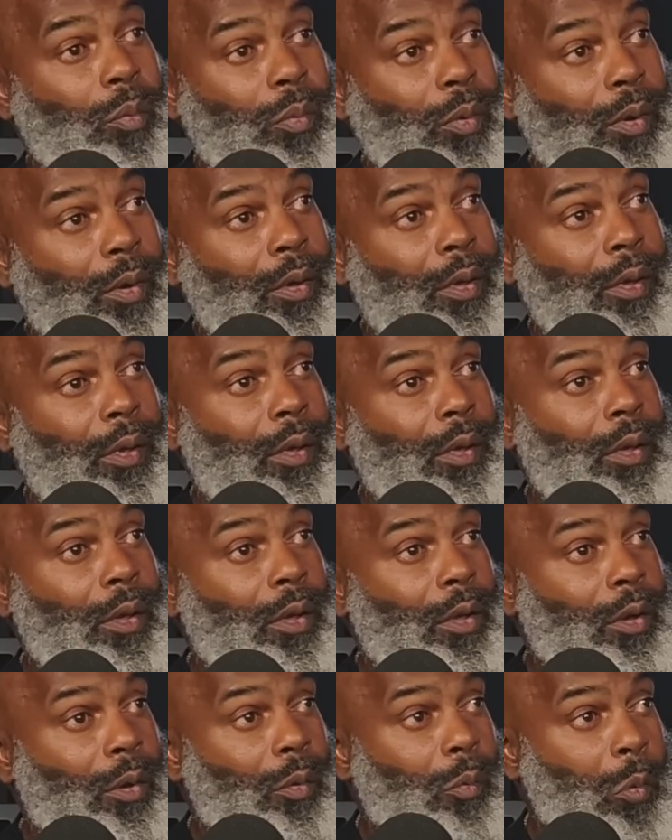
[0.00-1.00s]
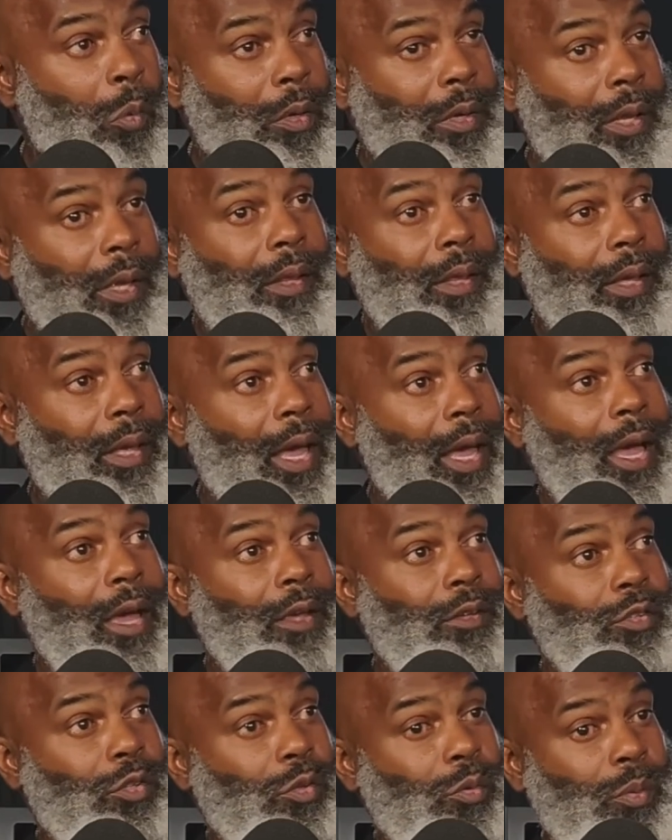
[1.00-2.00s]
up with, were they the
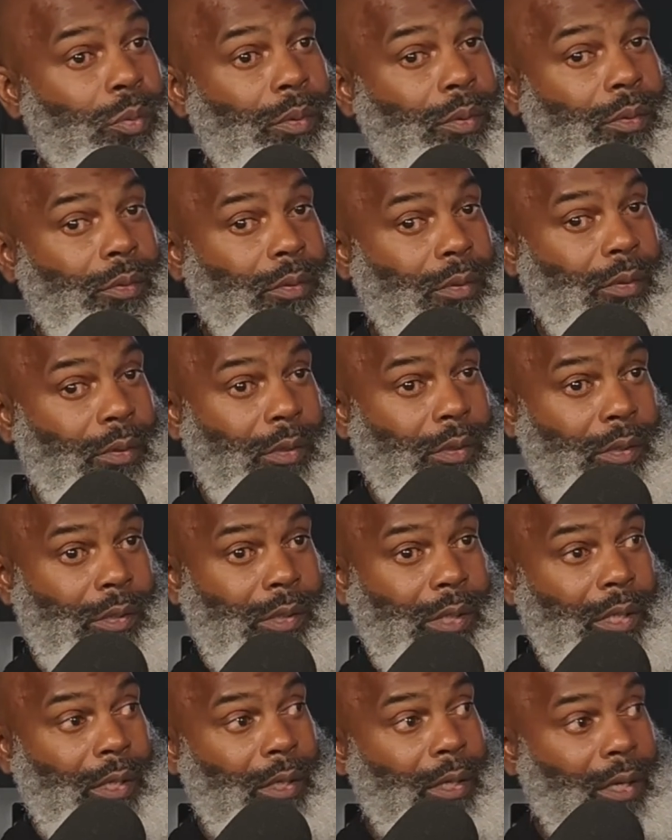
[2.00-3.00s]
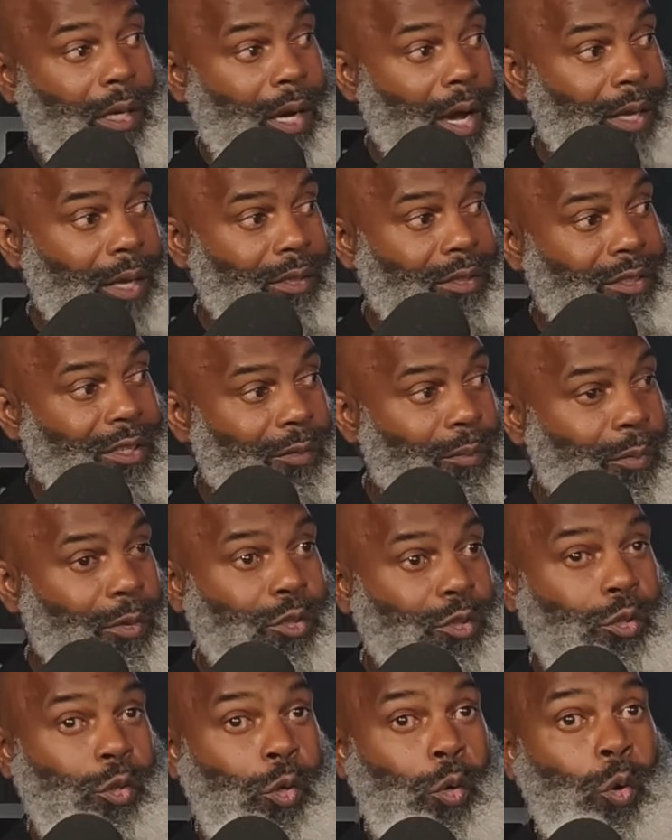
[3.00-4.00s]
guys who was still in the college and stuff
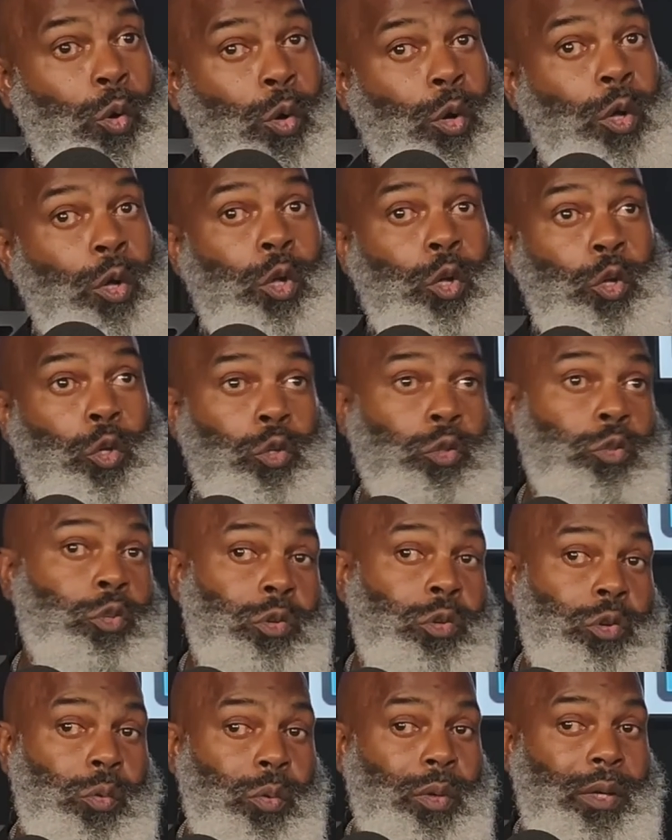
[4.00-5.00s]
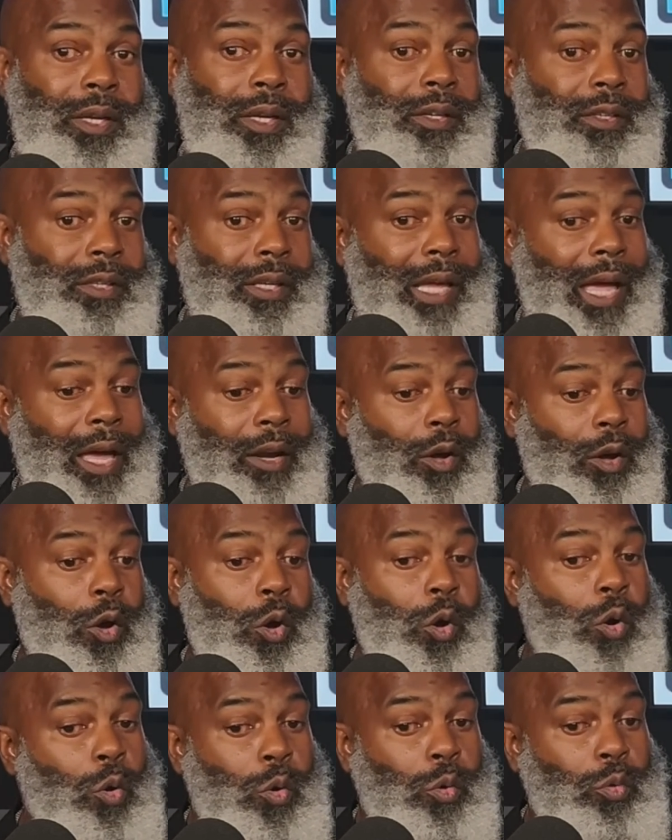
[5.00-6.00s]
with you, or you went and got a
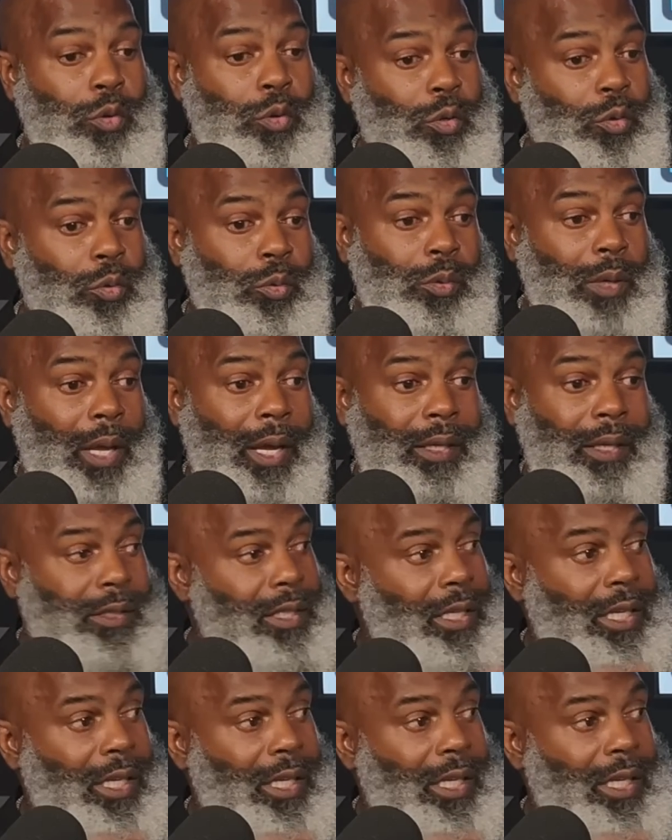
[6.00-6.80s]
whole new like